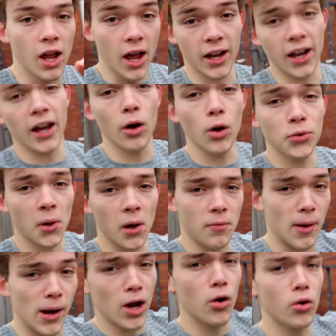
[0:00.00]
And I also have
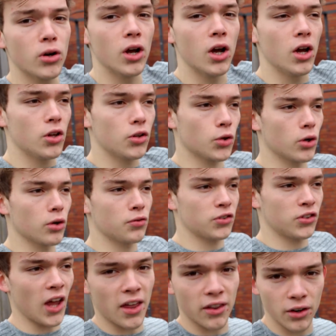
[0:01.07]
my own sort of
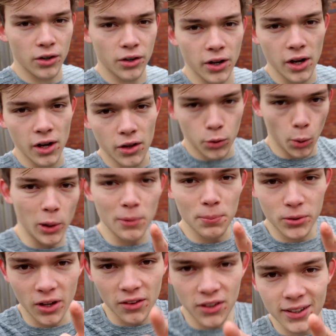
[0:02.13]
standard
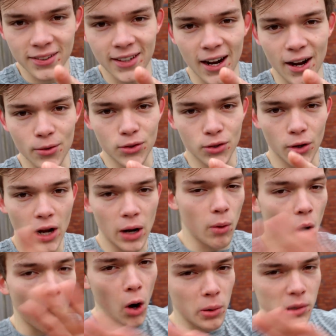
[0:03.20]
20% discount, so that will
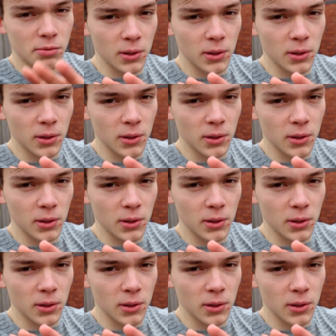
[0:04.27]
always